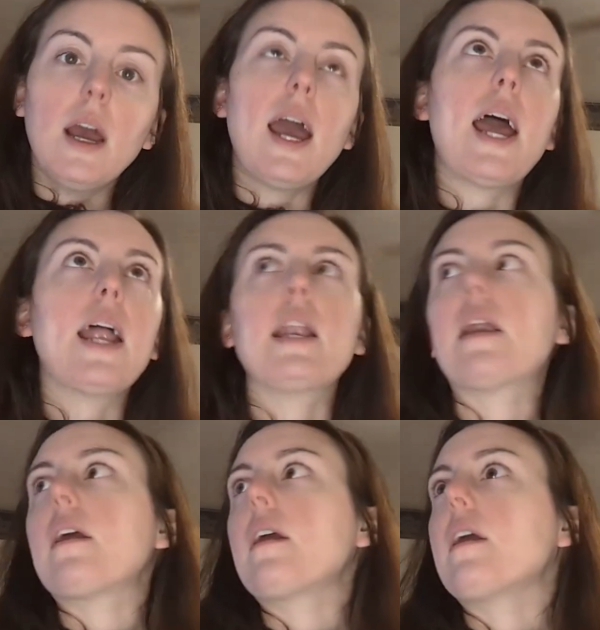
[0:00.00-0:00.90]
And
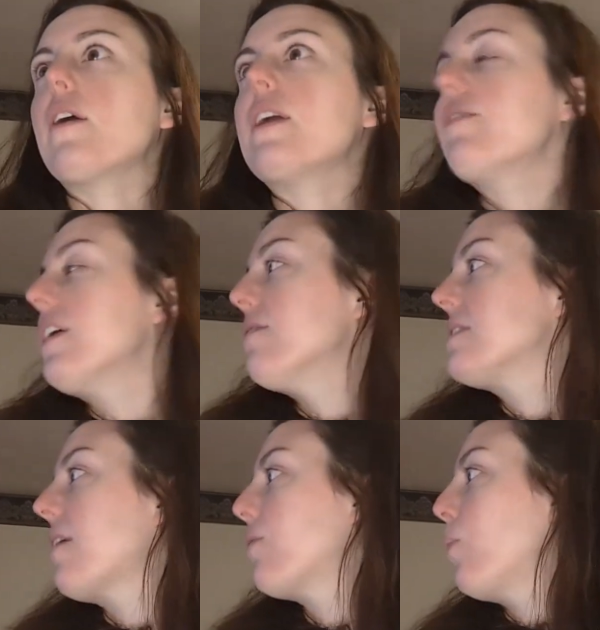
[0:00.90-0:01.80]
you know, even
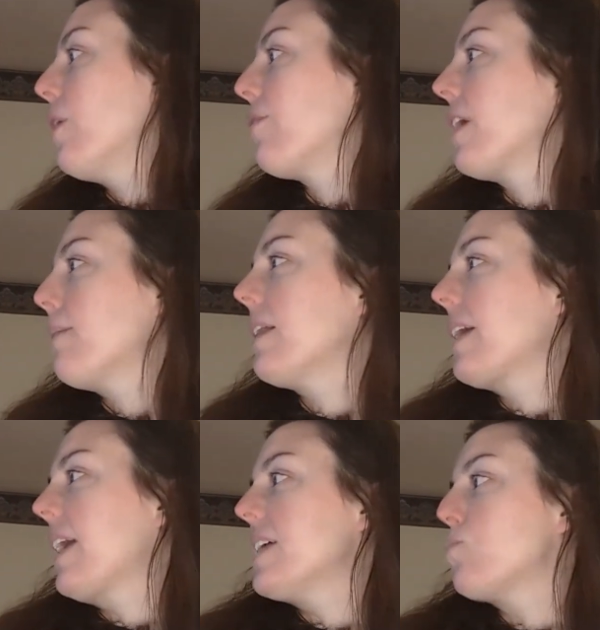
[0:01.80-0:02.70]
stuff that we don't think about, like
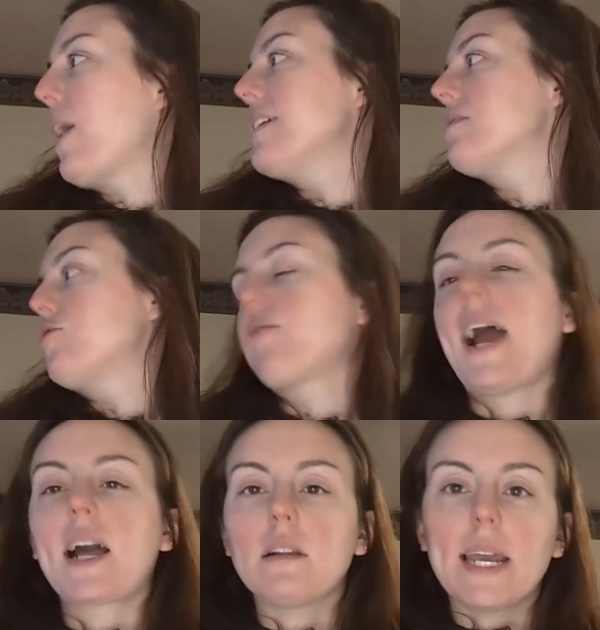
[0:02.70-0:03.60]
he has ways to
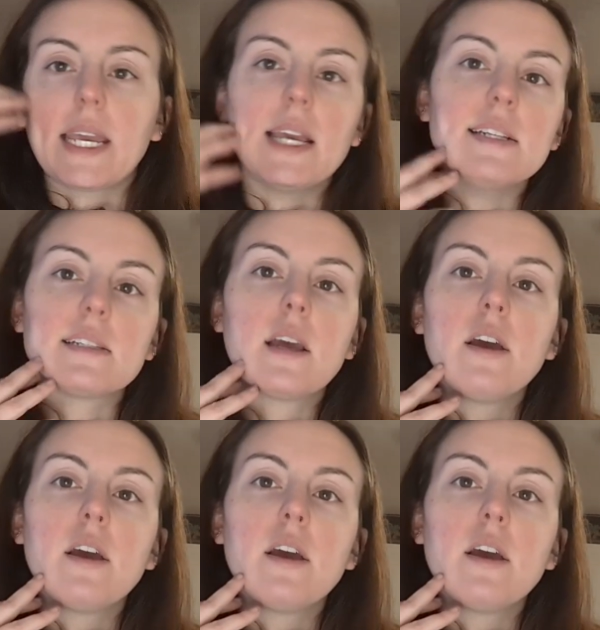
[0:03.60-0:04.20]
track like his